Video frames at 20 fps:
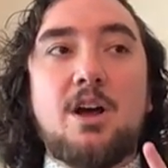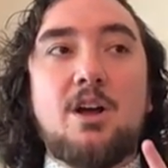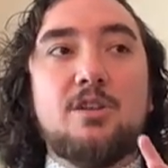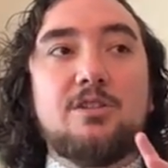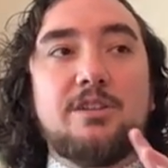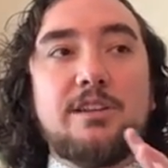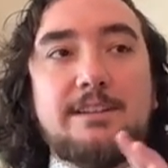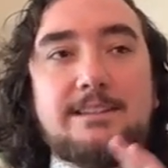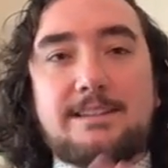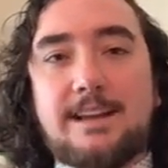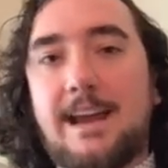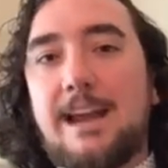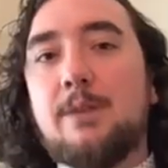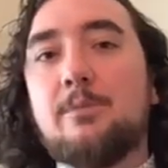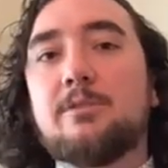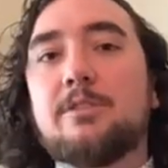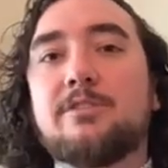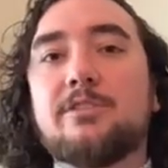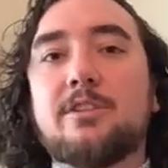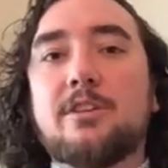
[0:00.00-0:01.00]
Today,
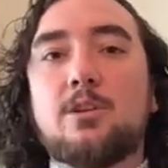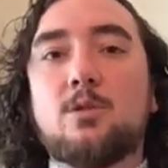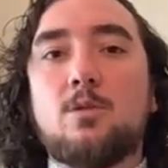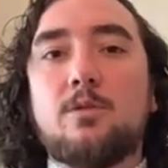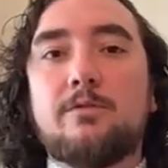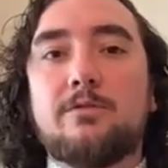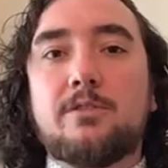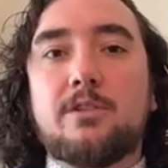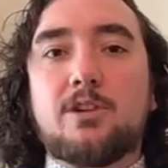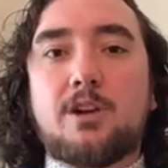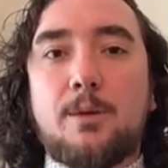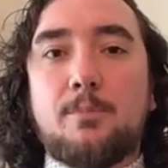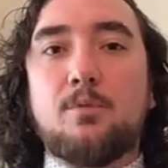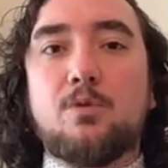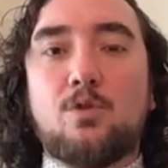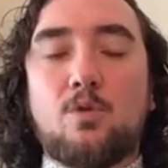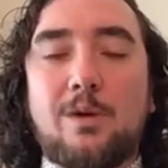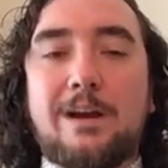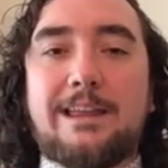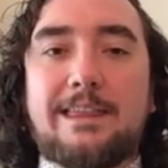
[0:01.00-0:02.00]
we're just going to go over a couple
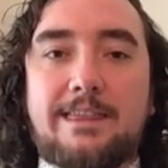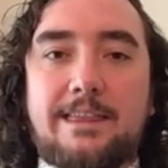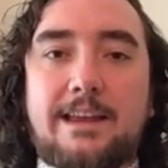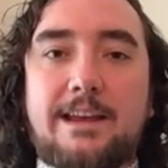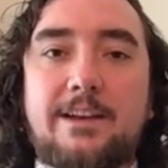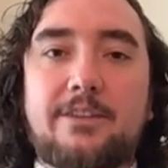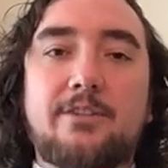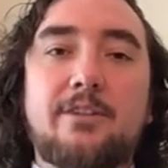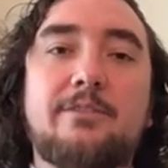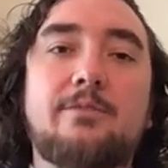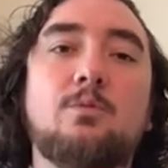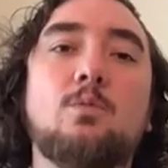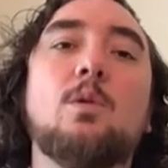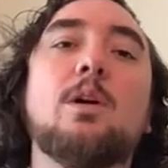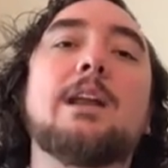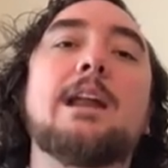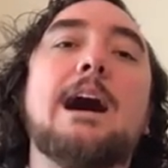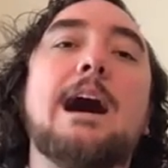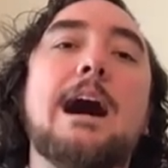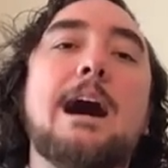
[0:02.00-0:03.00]
quick things of
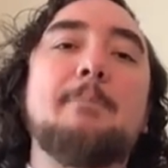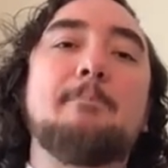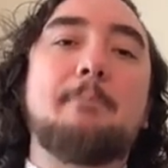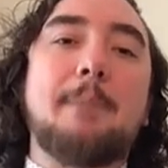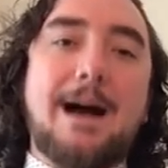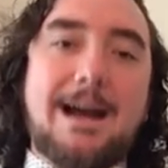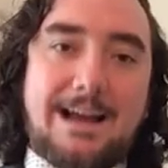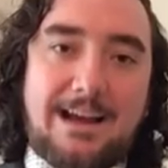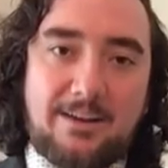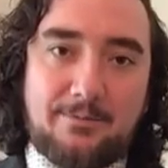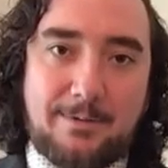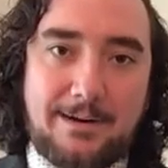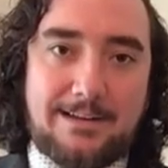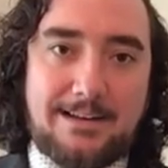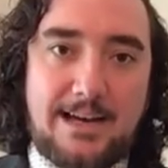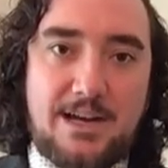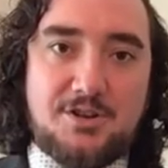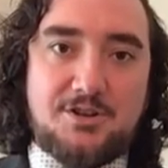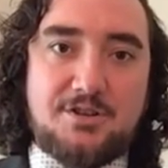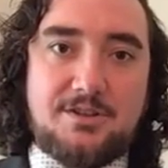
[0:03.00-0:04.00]
what my
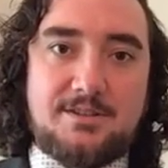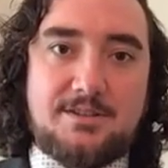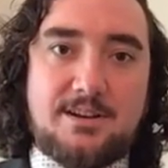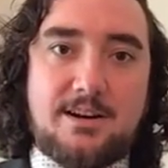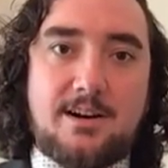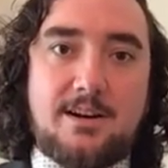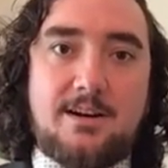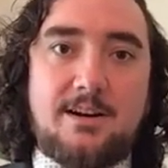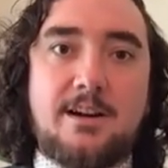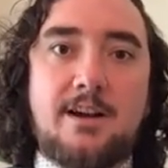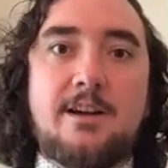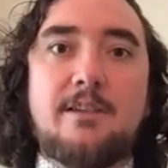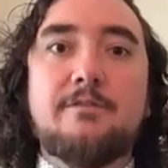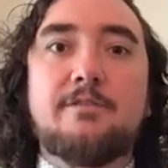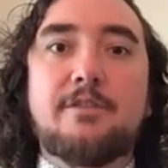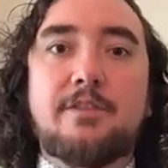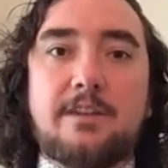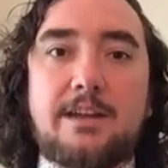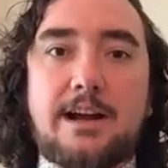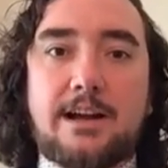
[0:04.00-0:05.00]
expectations are
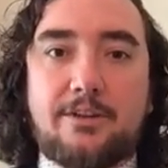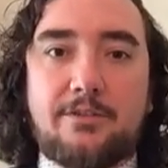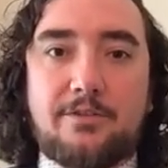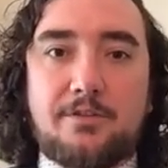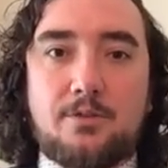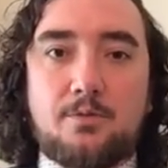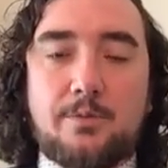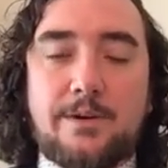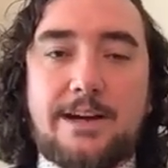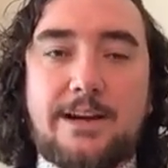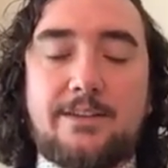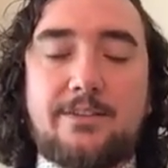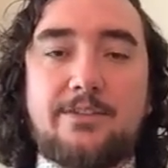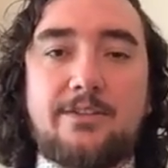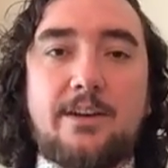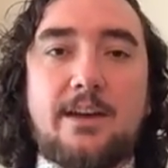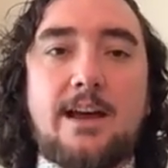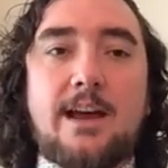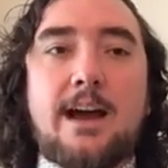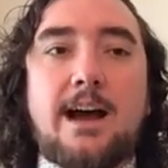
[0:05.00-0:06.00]
for the next few weeks.
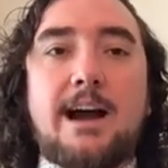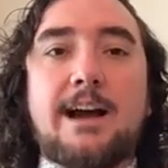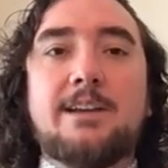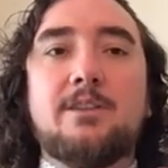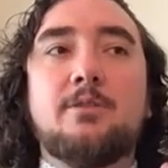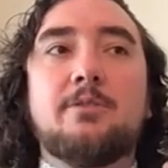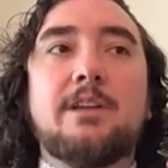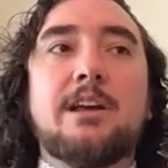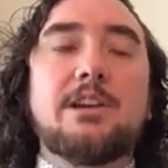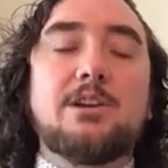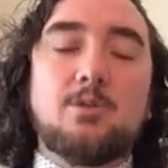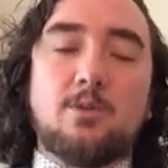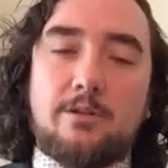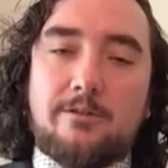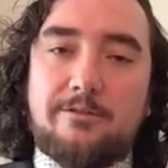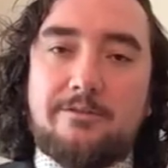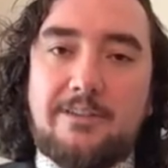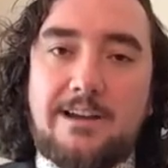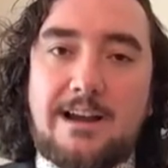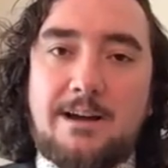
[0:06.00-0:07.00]
I know that your
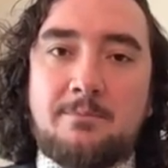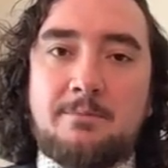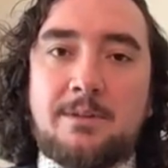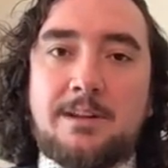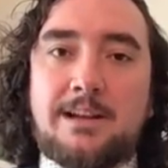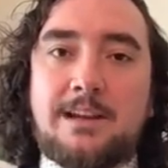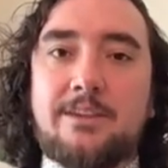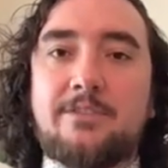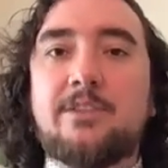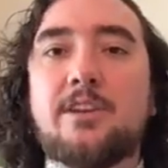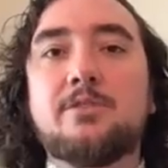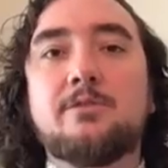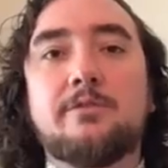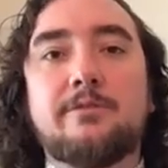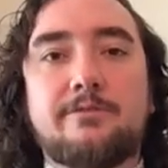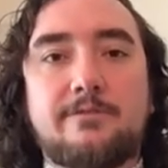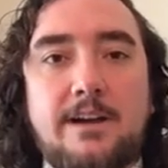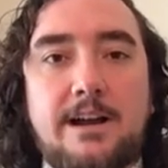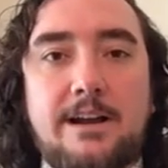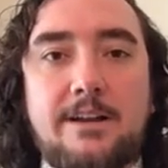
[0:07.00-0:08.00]
families and your
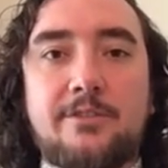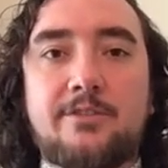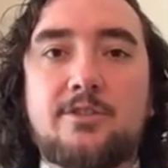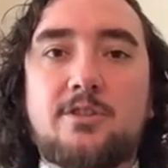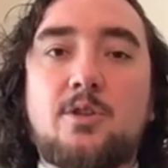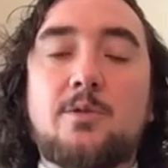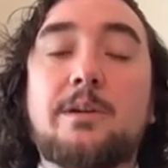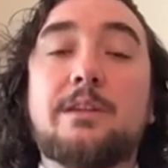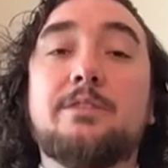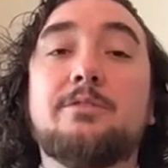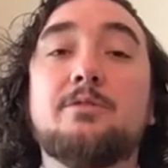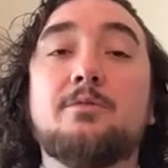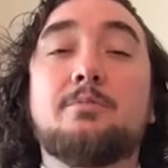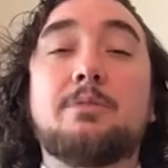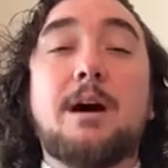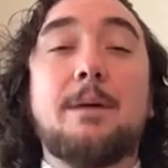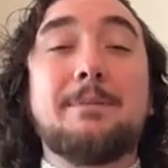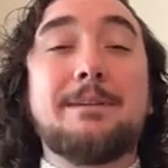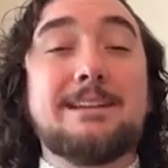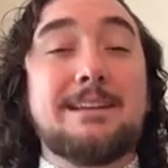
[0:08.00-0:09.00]
friends are going through
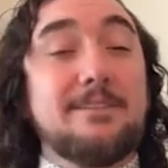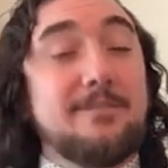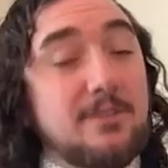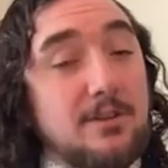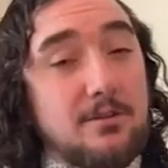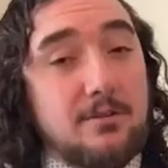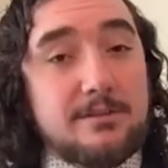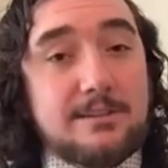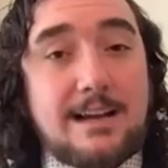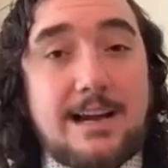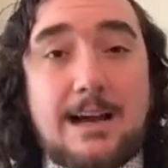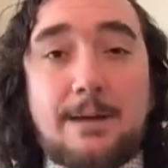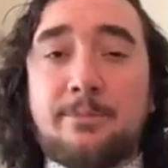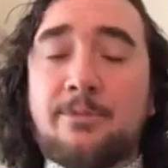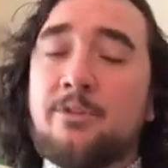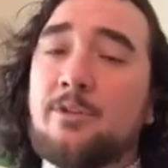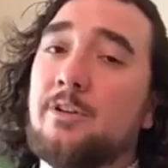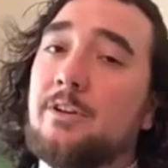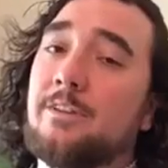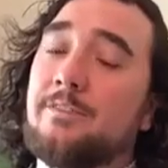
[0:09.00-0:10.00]
probably difficult
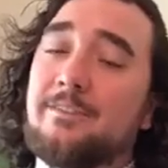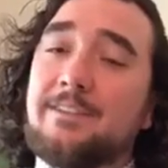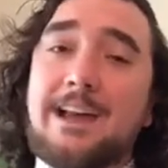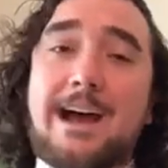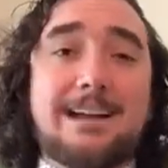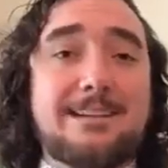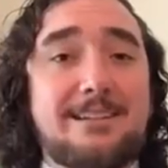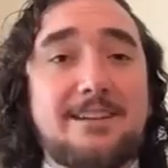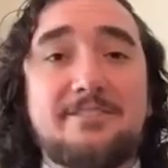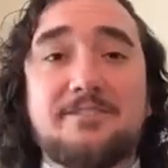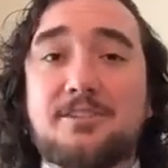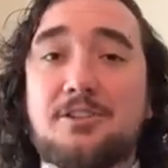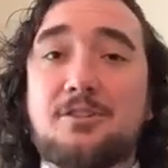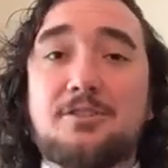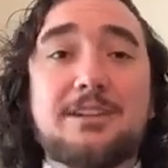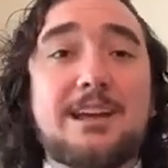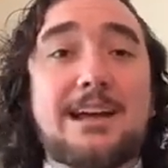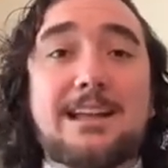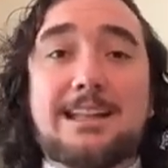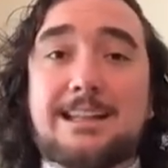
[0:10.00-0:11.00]
times, or if not
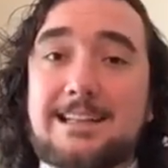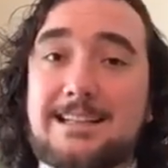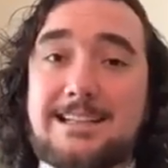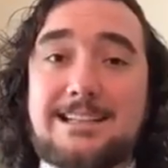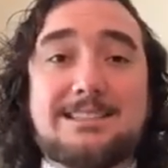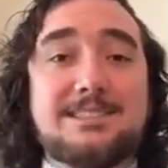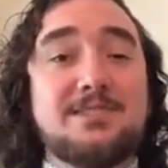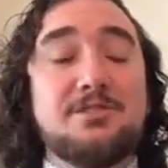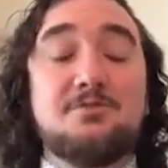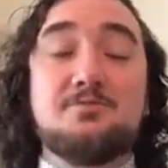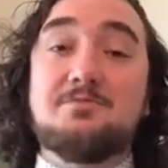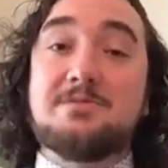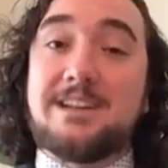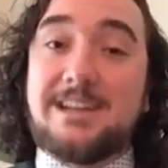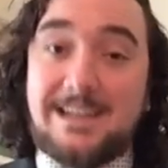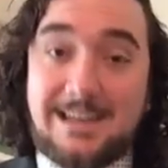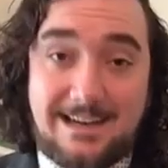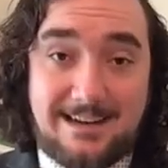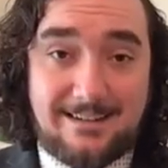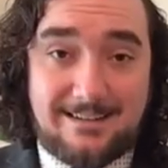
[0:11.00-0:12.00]
difficult, at least
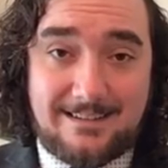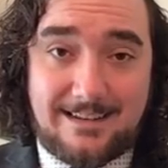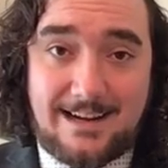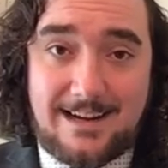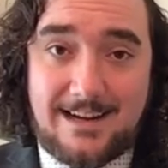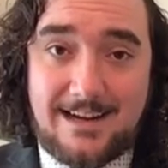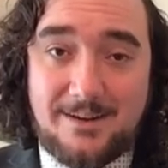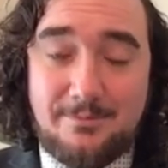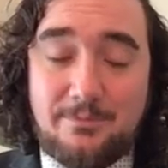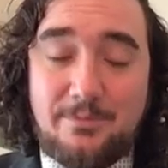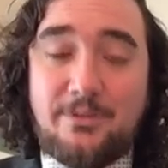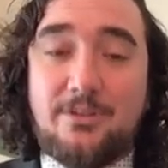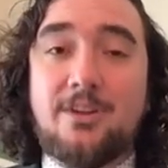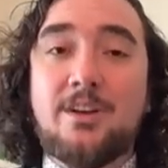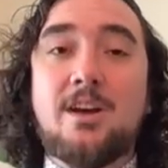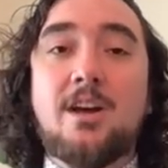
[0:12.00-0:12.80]
unique times.